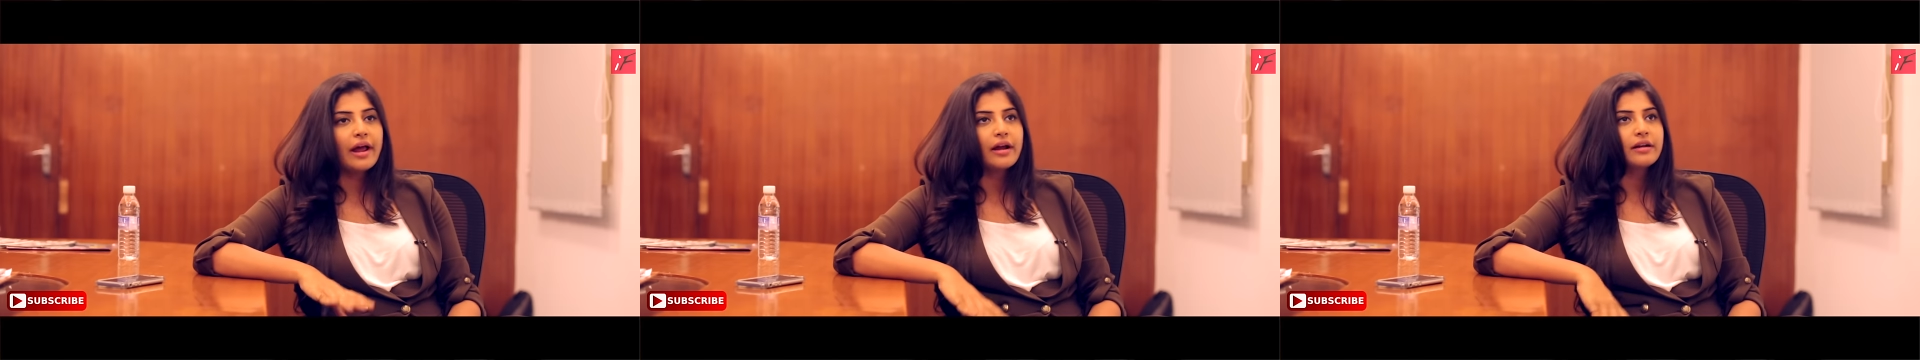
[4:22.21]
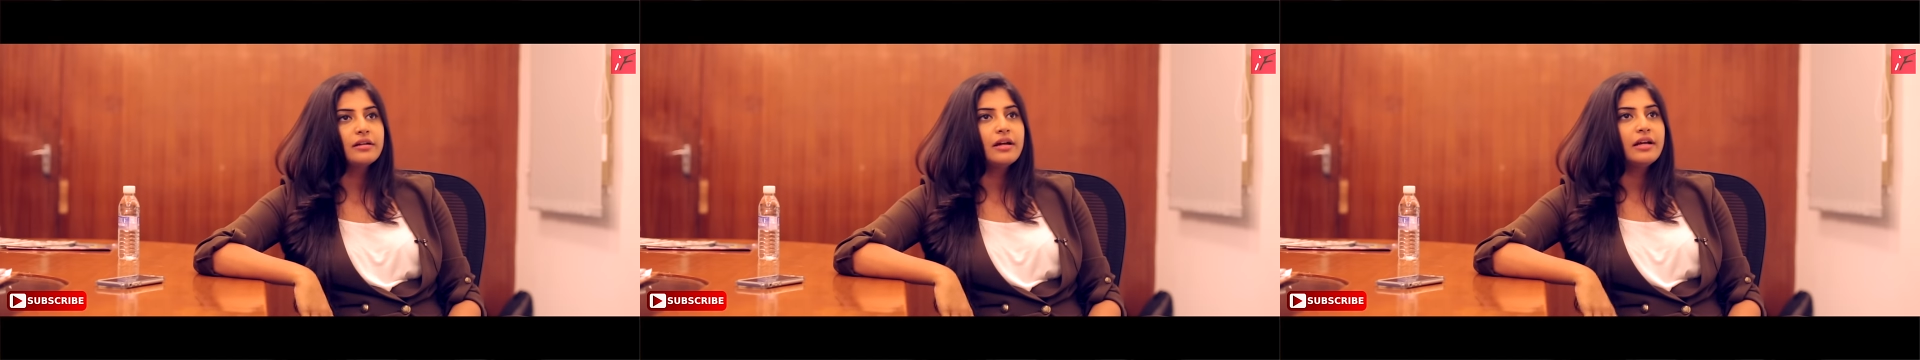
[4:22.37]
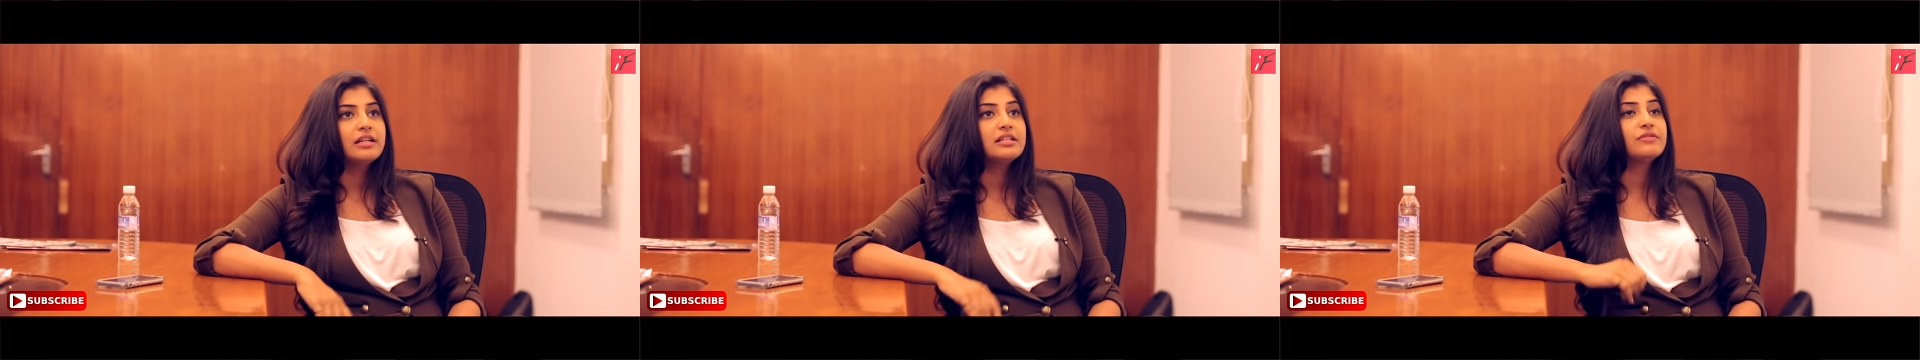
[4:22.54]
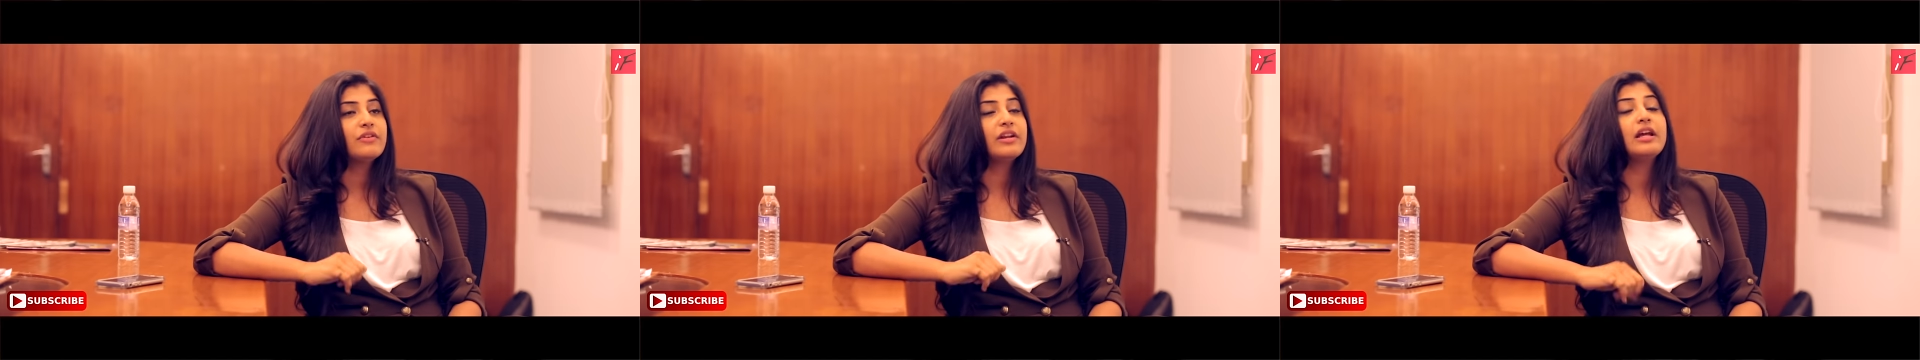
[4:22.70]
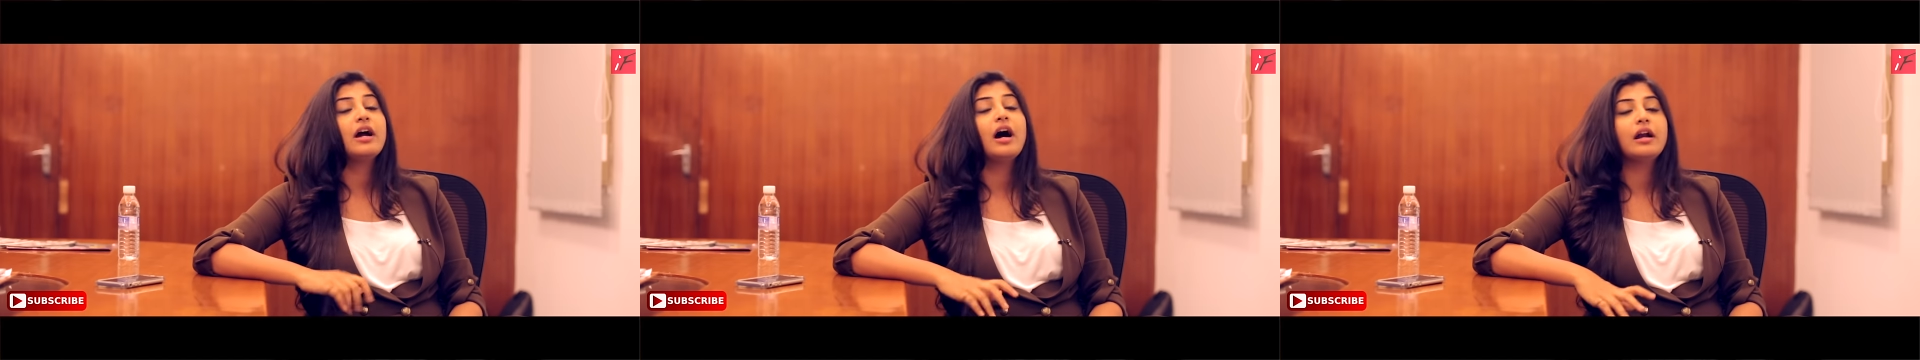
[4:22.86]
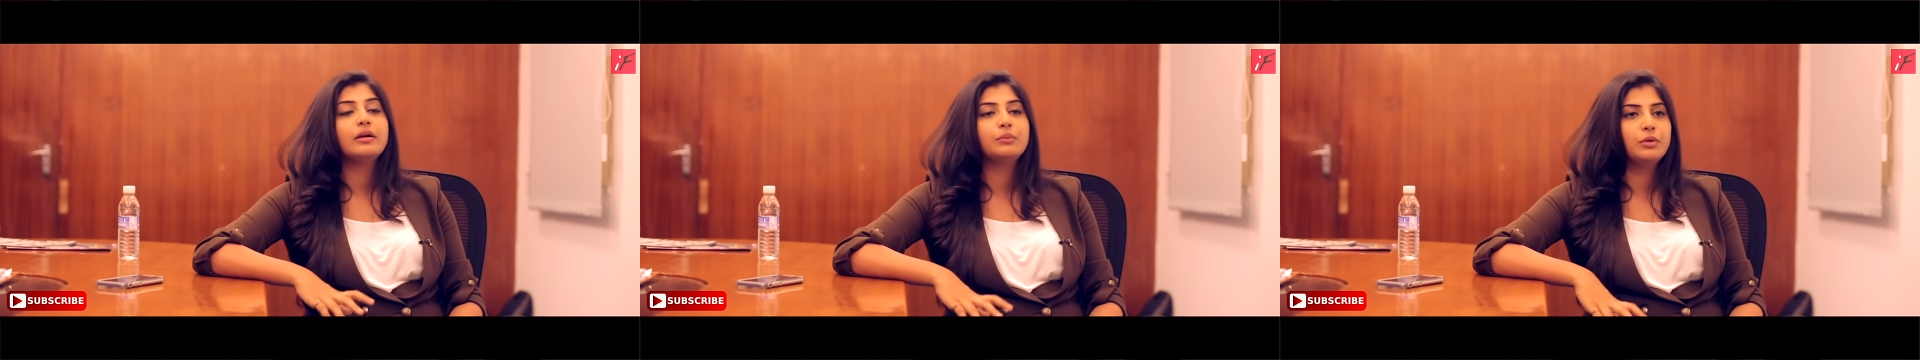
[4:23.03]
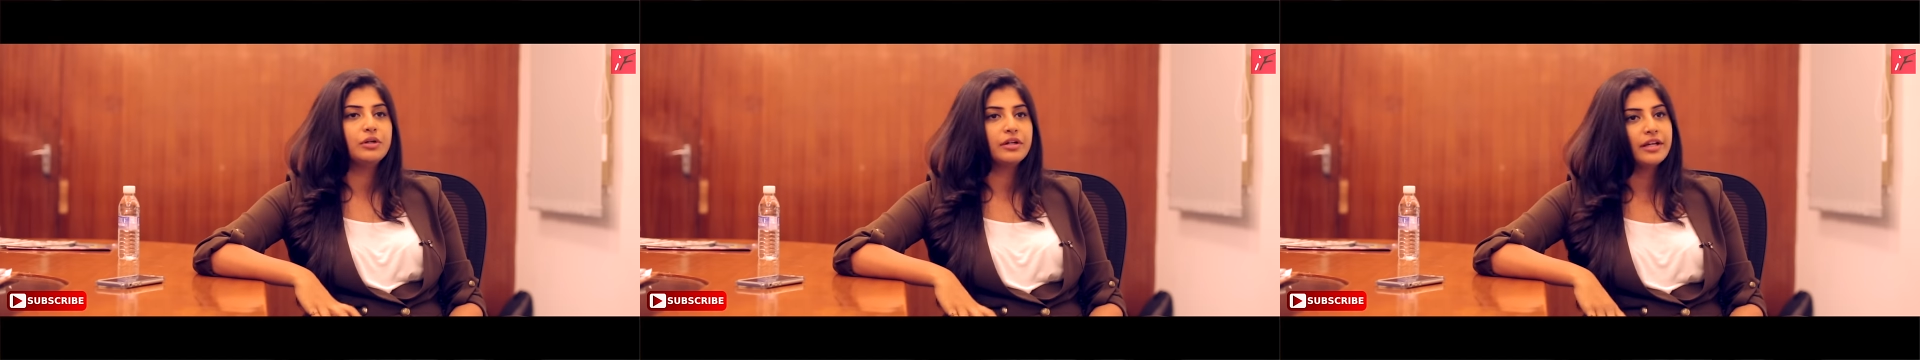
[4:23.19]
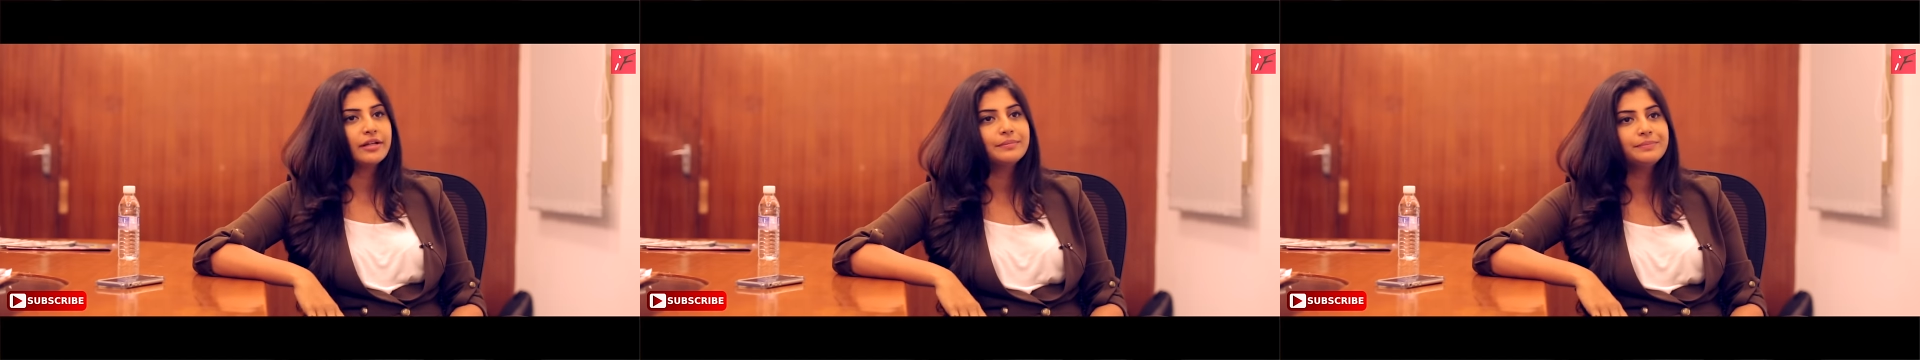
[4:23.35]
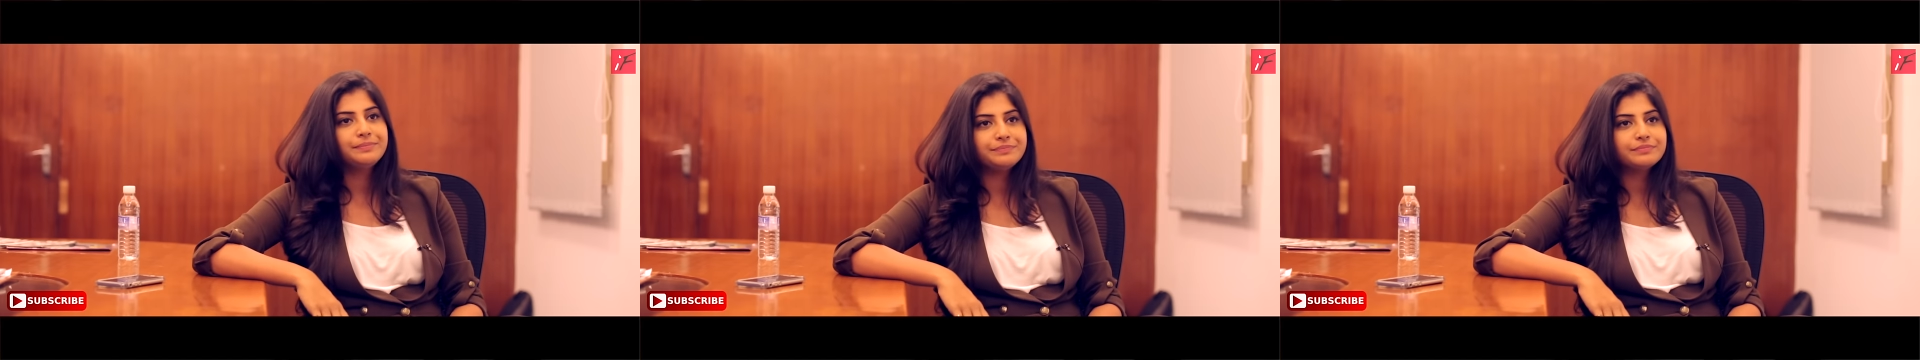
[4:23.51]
actor, and he's very hardworking.